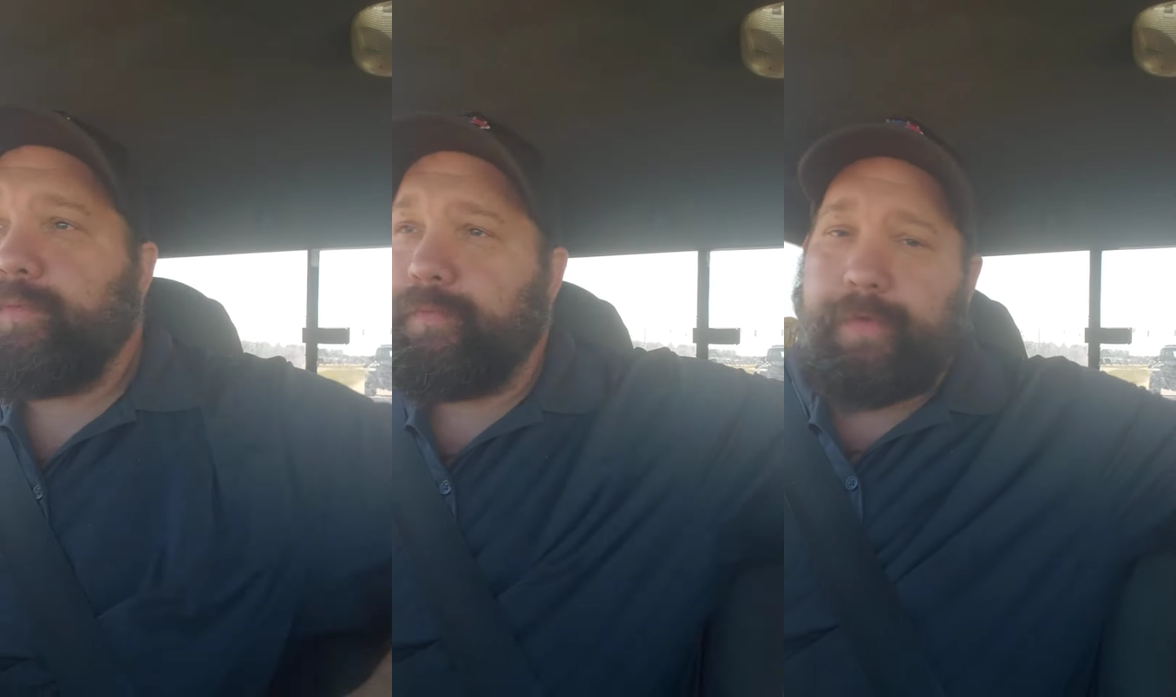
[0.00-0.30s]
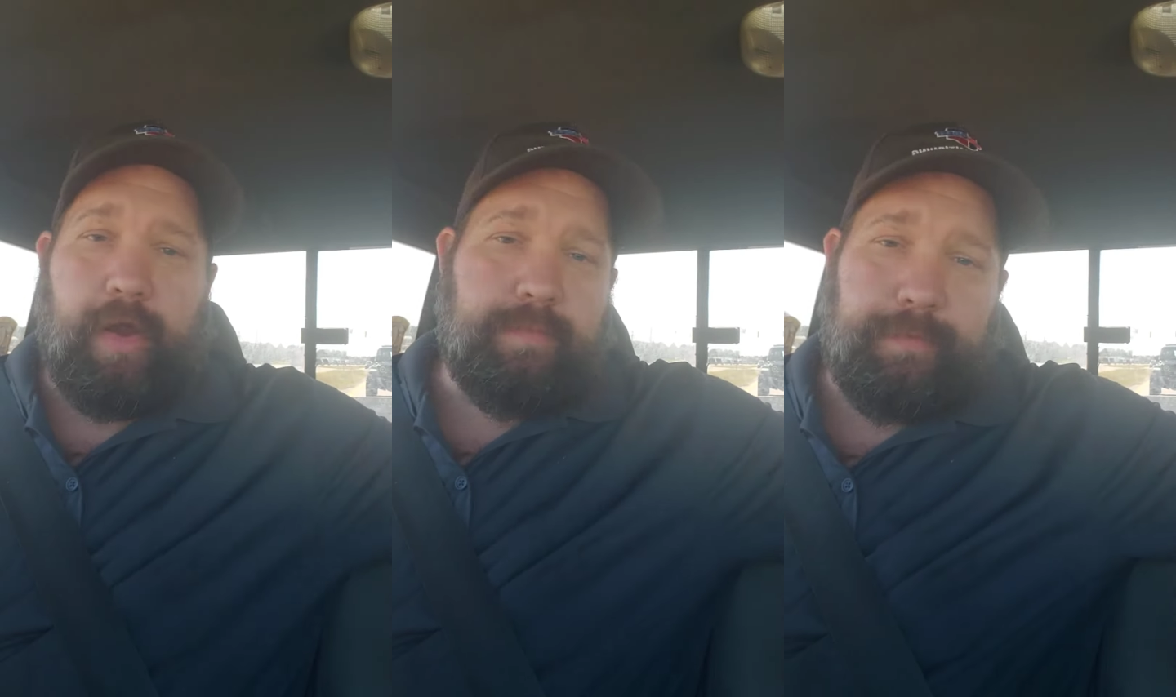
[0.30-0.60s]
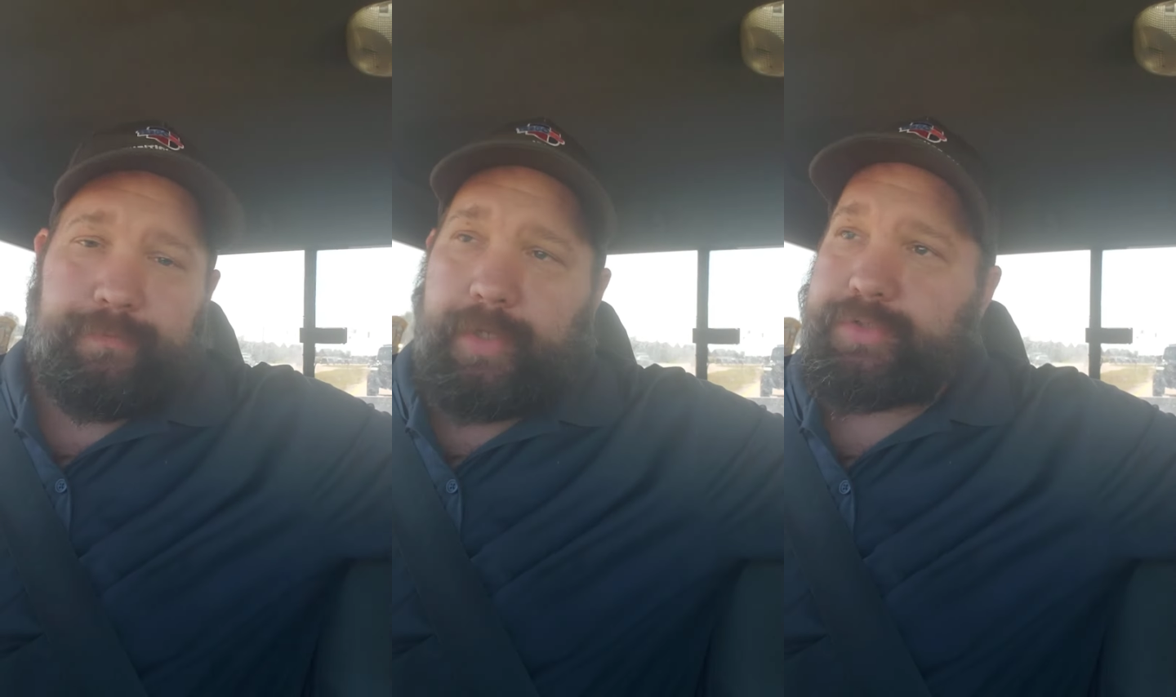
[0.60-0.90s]
very
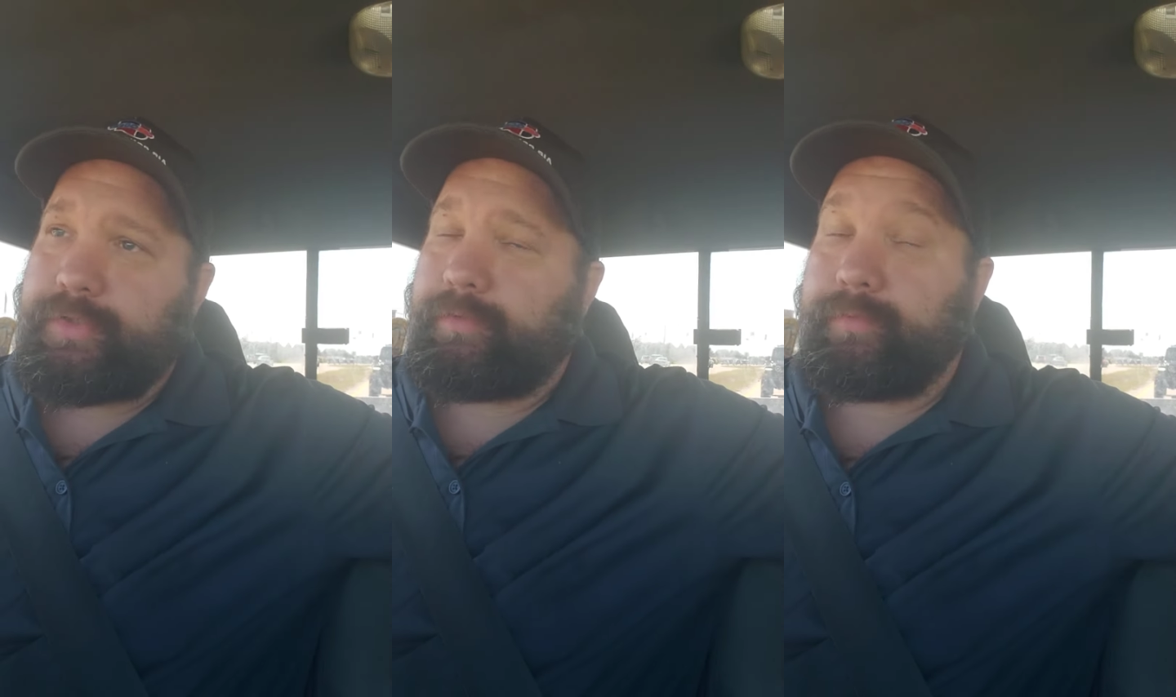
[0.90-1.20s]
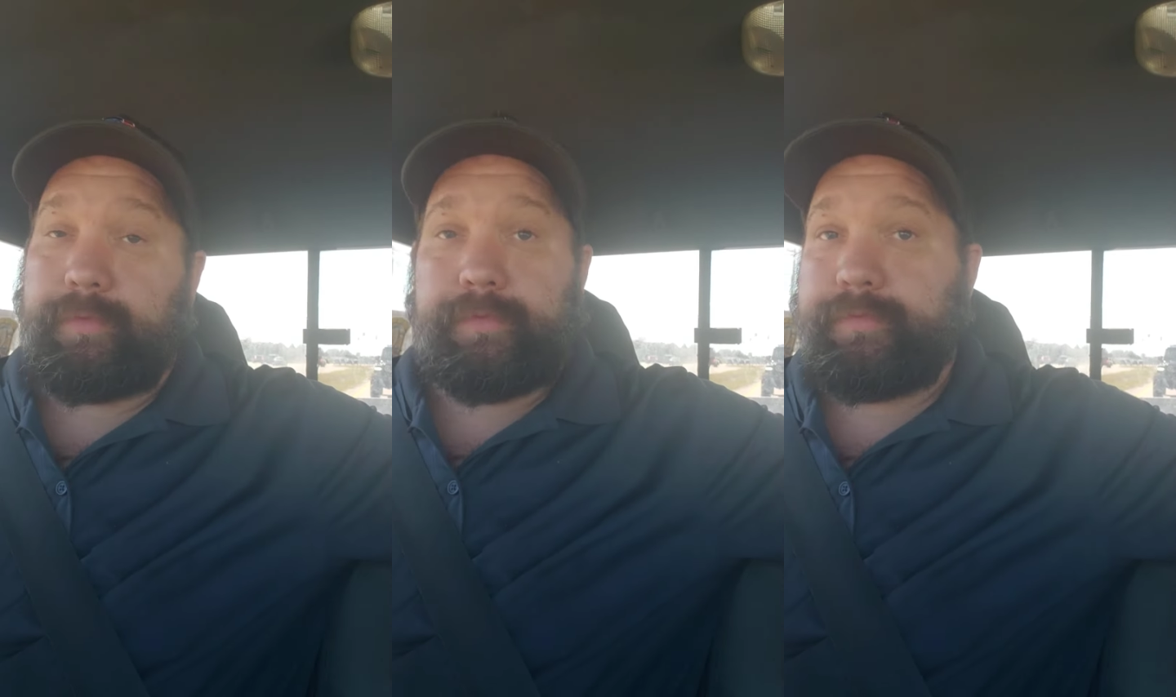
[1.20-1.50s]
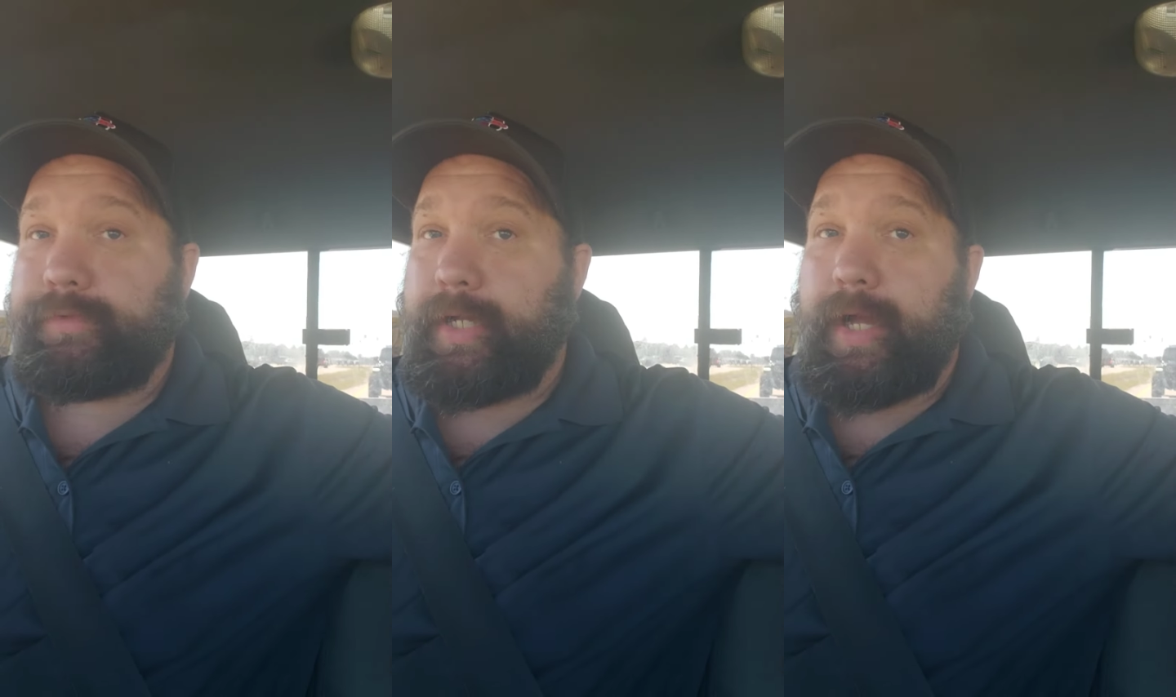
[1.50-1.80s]
professional,
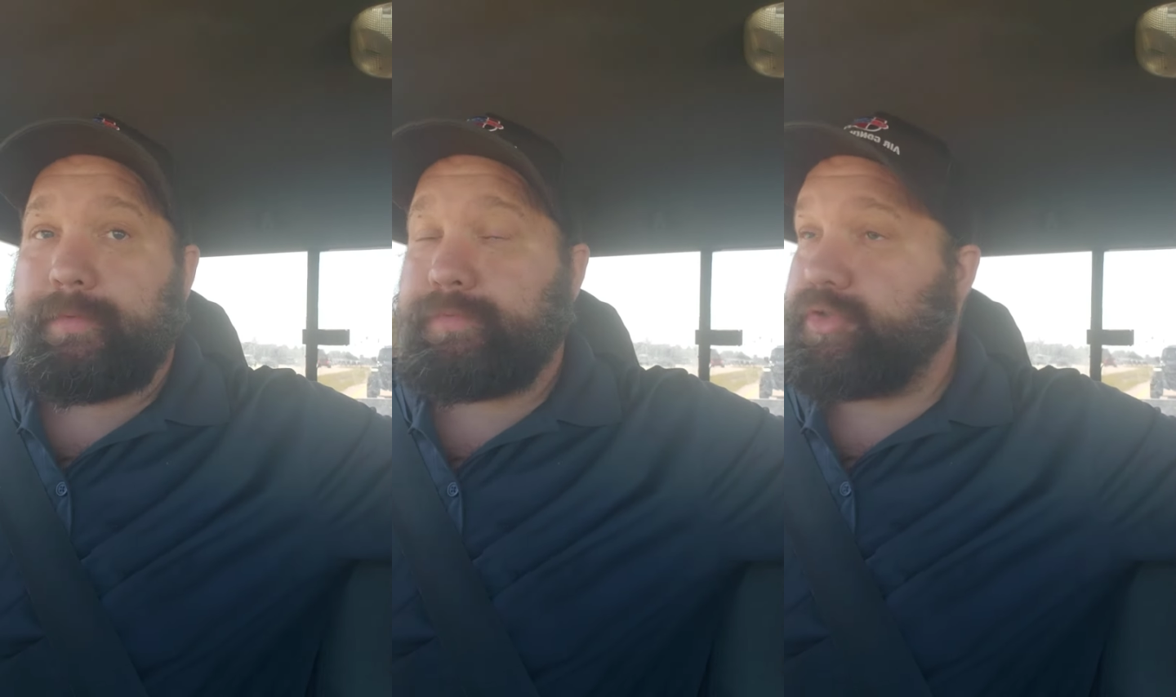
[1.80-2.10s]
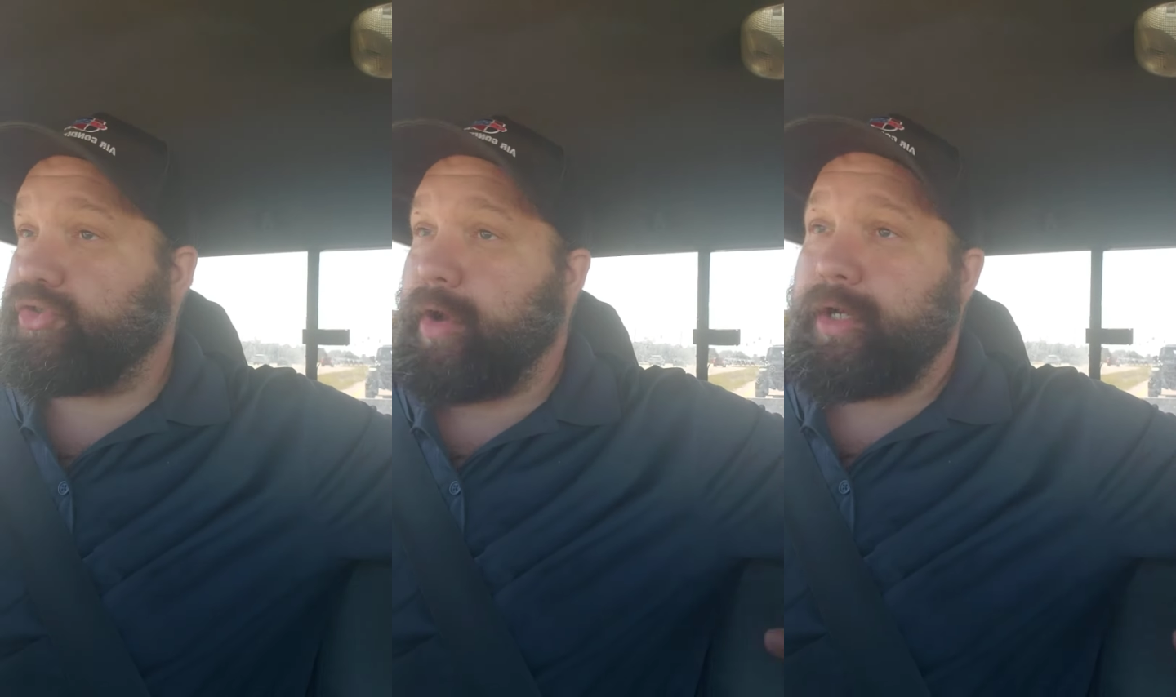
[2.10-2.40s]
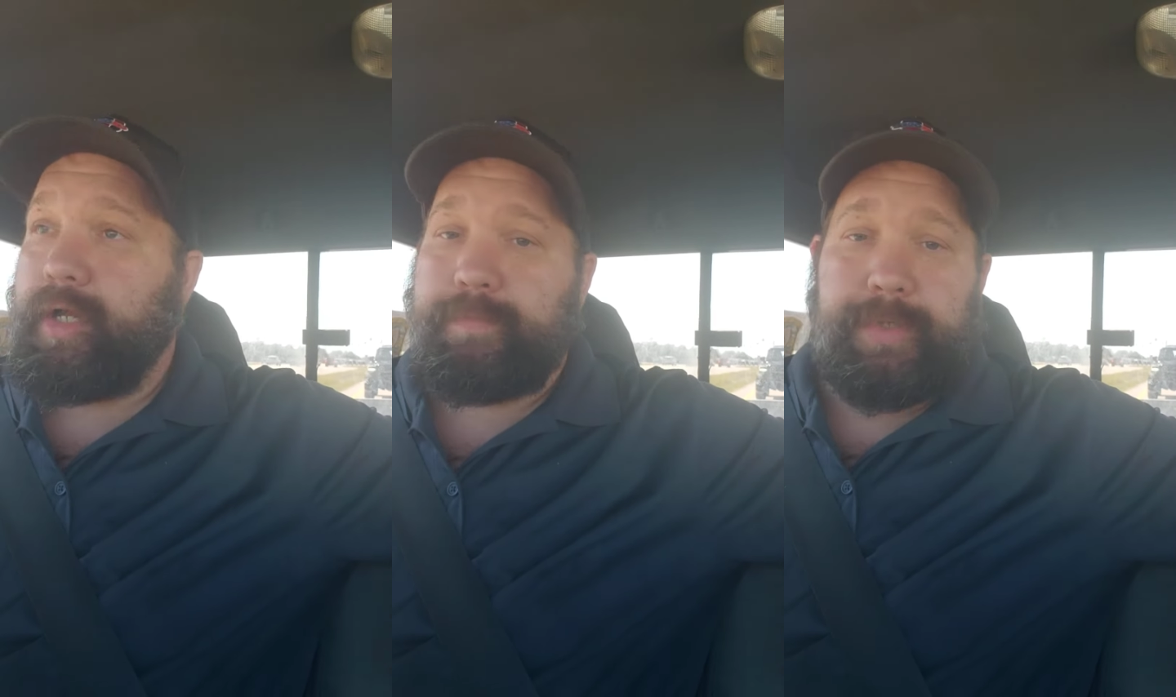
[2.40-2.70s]
got straight
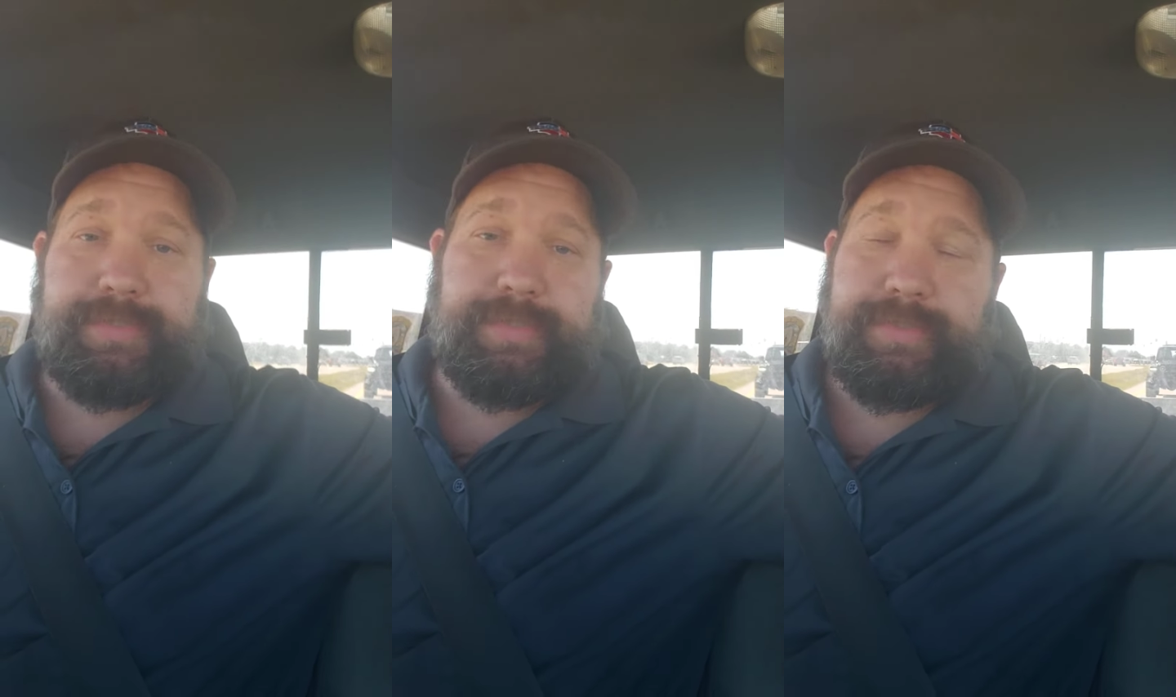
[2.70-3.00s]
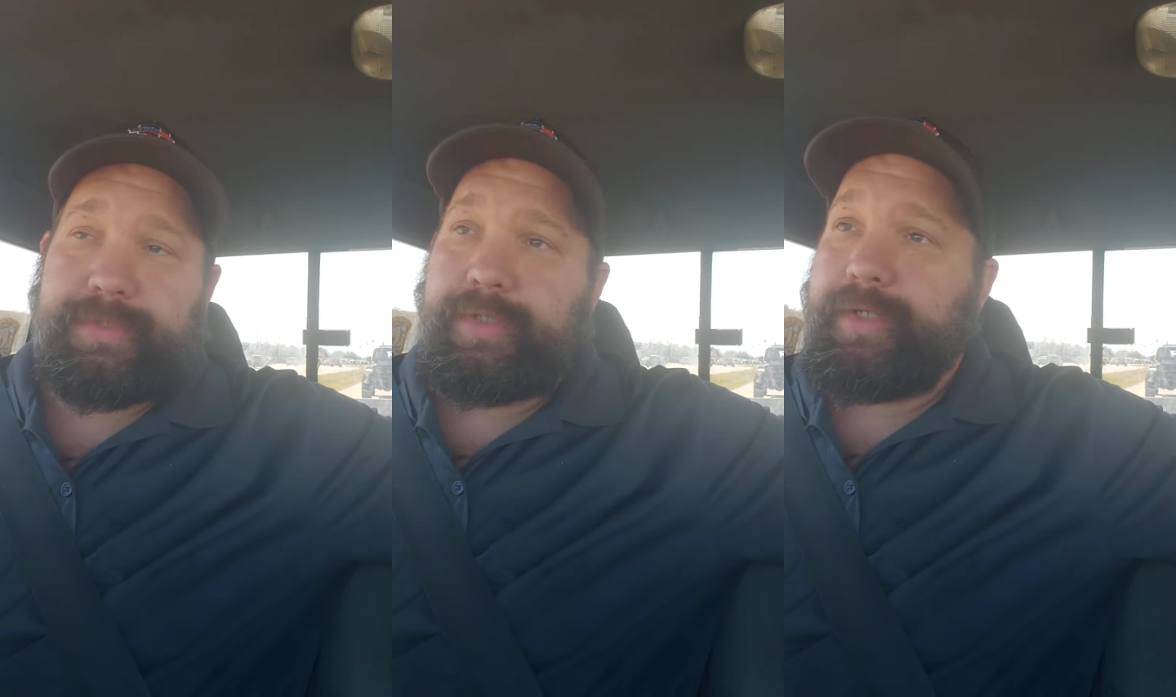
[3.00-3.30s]
up business.